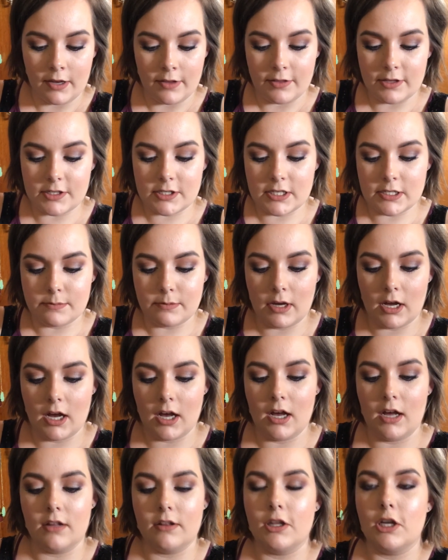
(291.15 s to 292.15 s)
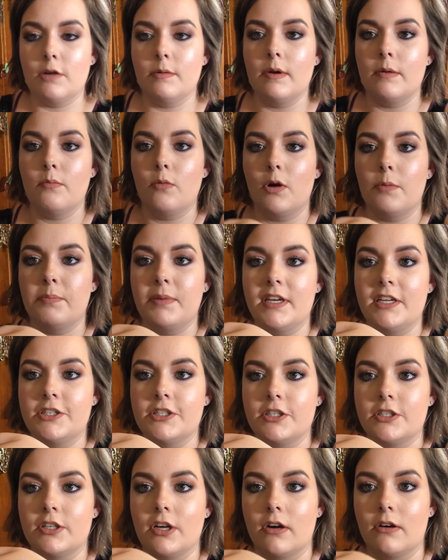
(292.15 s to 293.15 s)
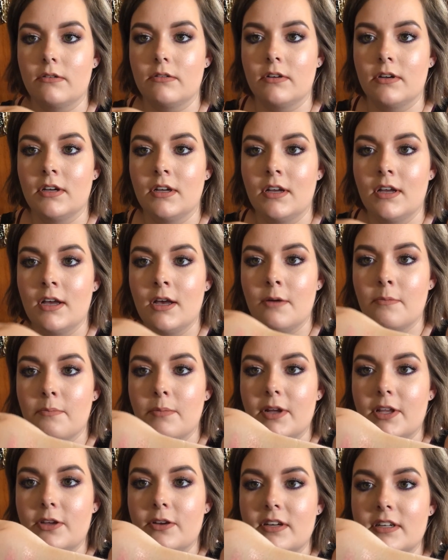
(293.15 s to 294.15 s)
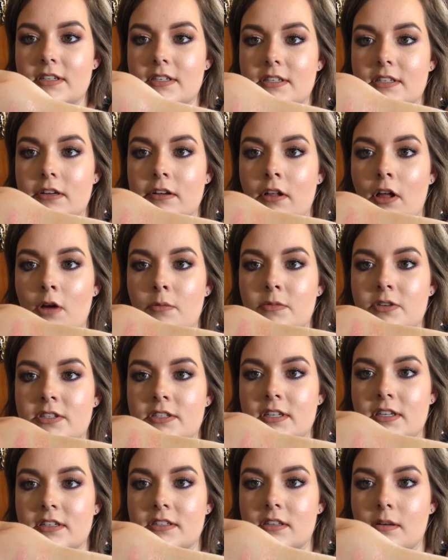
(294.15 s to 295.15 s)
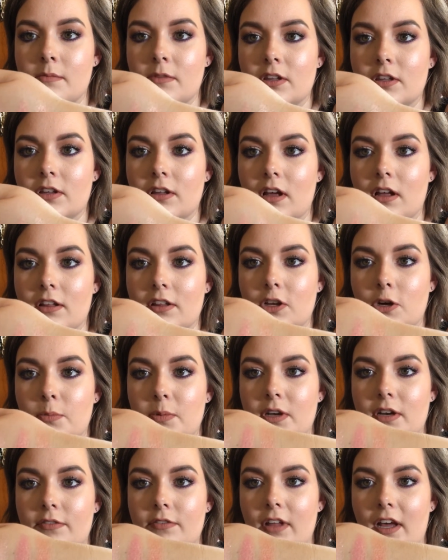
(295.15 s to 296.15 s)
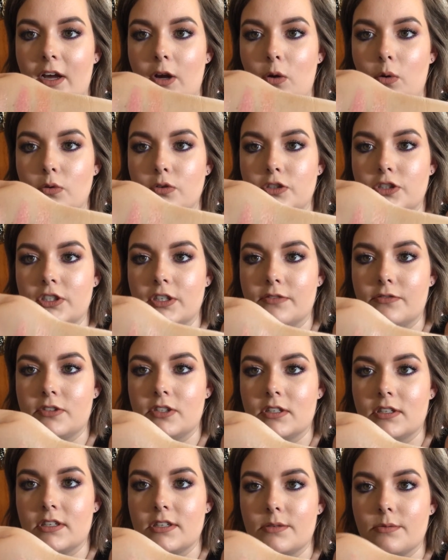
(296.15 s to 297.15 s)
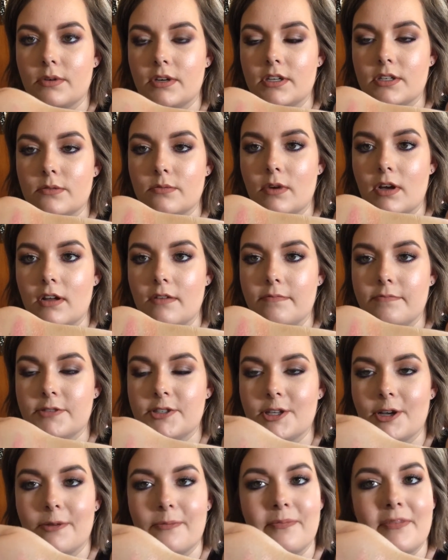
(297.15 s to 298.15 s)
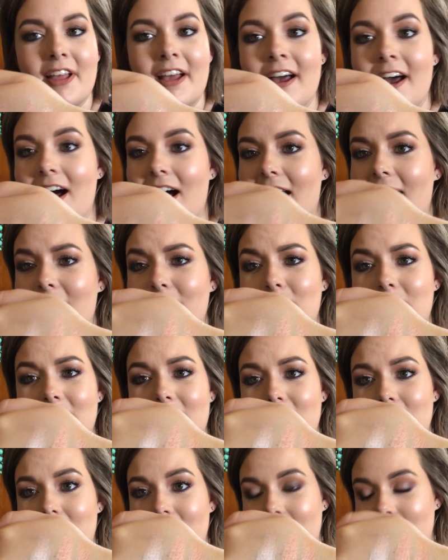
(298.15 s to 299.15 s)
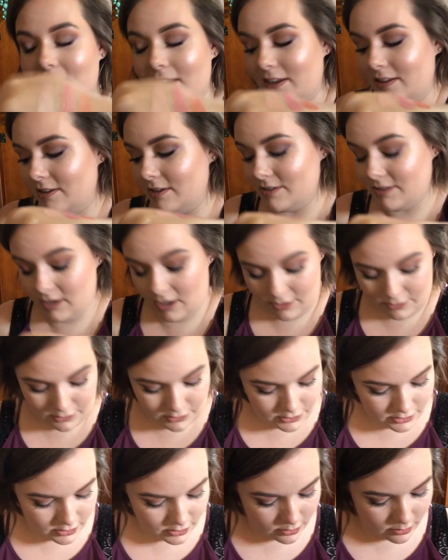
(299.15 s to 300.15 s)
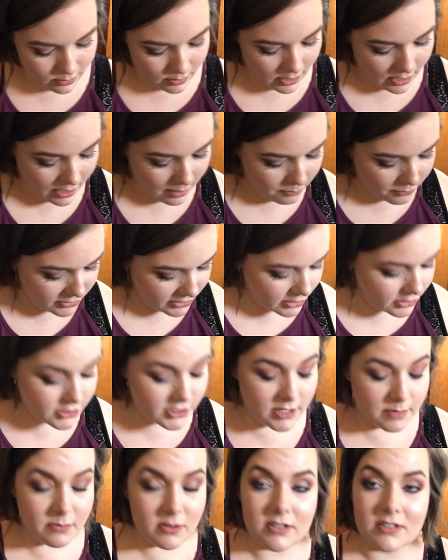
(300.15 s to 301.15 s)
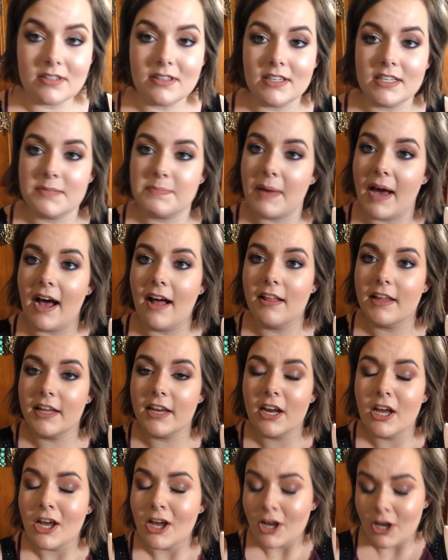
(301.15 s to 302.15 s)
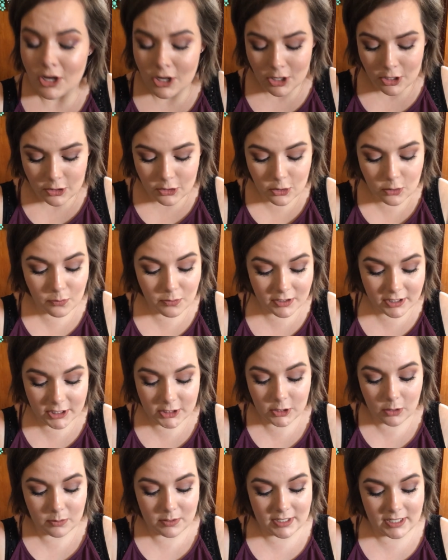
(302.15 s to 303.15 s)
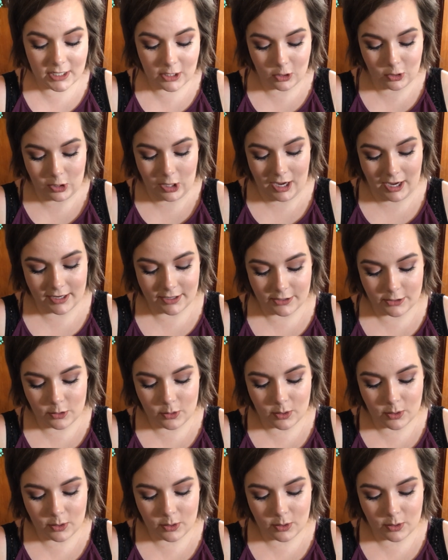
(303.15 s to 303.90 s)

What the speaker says: This is a little bit more peachy tone, but you can still almost see a little bit of that gold shift to this one as well. So I really, really like these colors too. With the shimmers in this palette, you really don't need a lot.